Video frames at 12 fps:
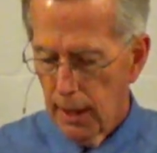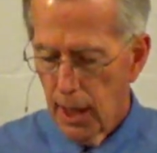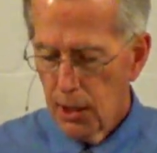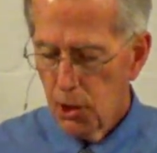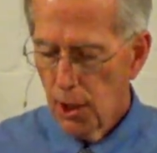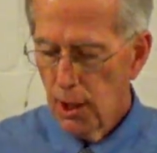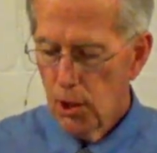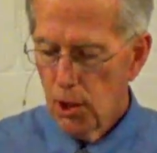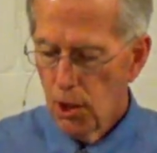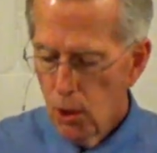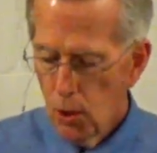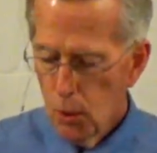And I say
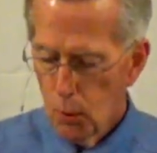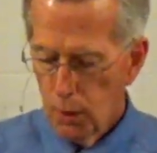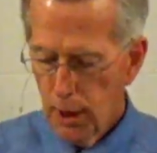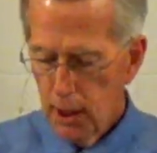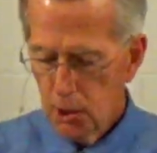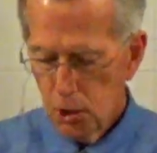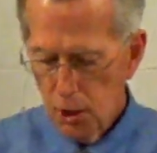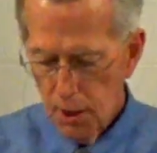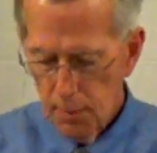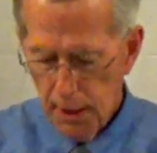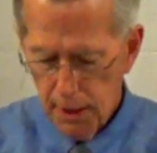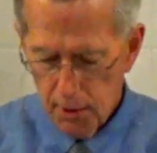to you, you will not
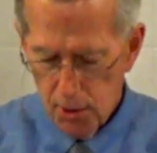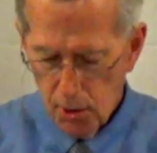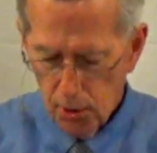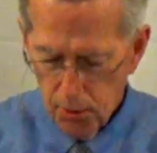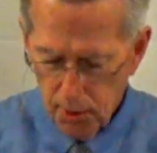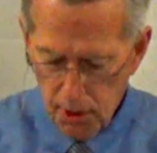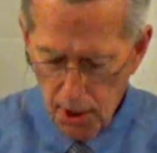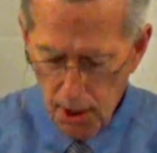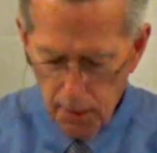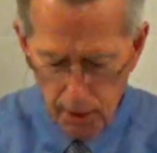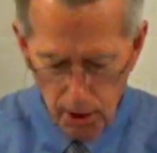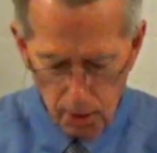see me until the
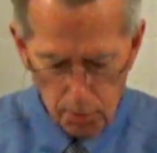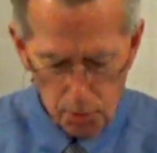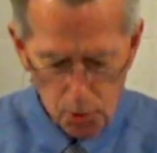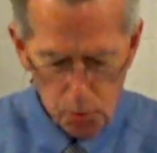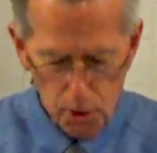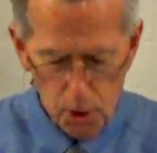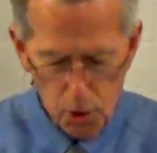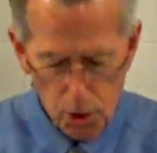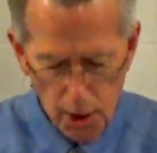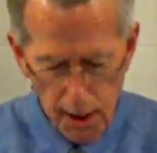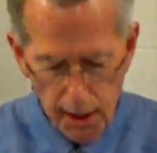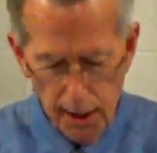time comes when you
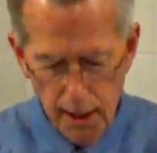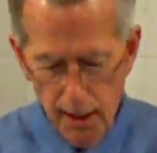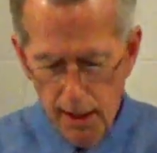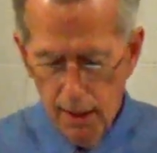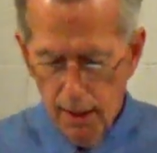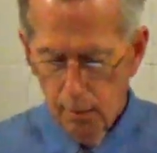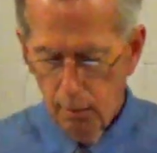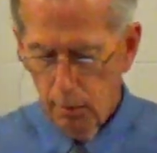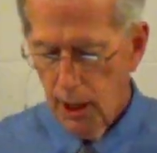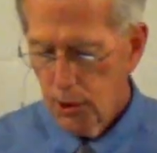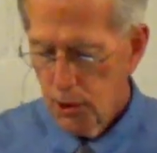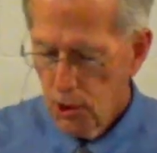say,
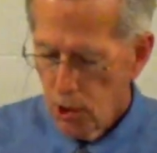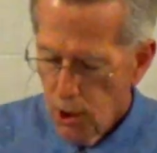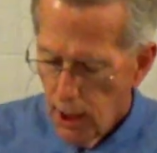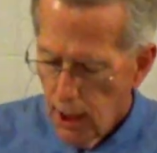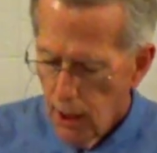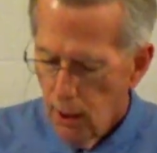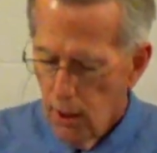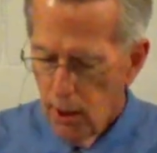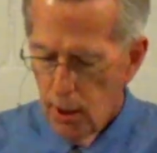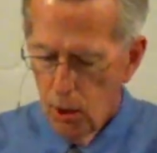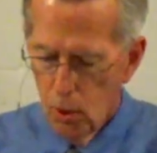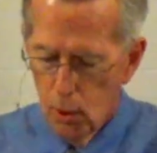Blessed is he
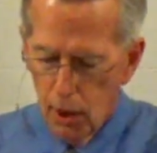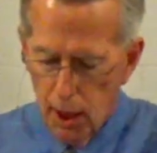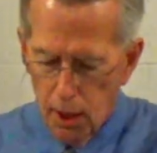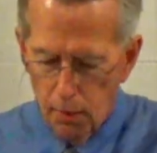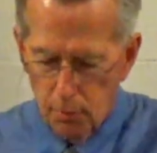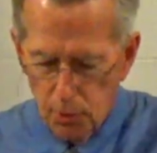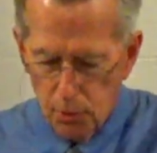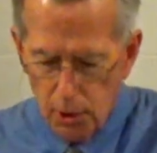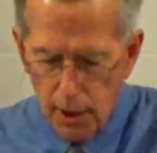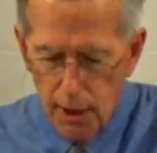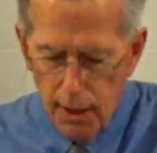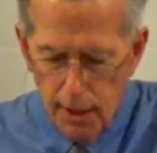who
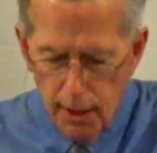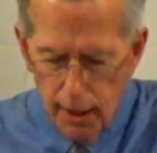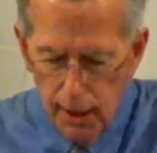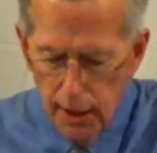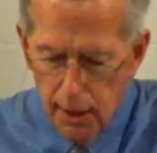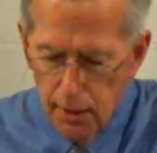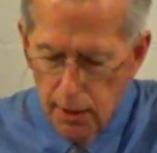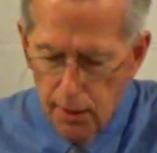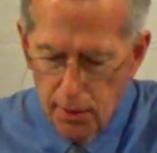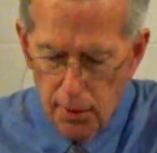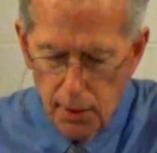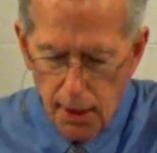comes
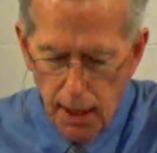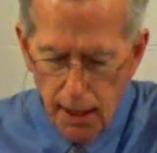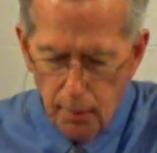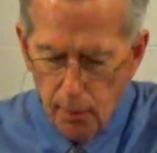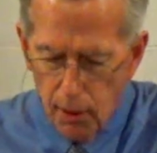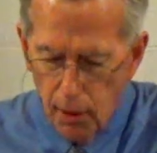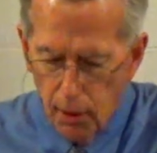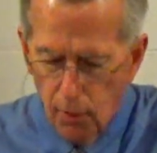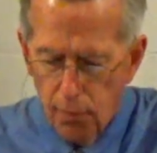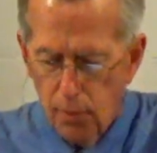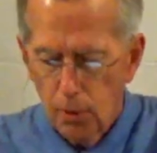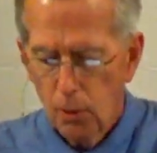in the name
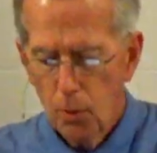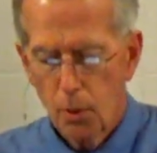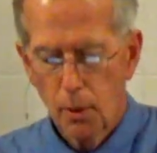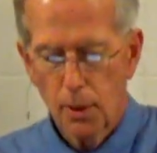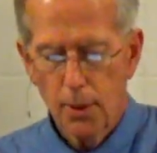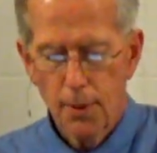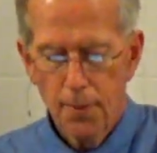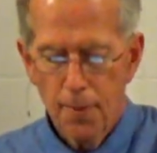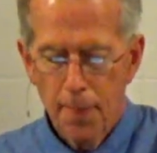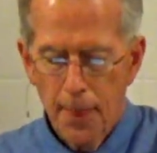of the Lord.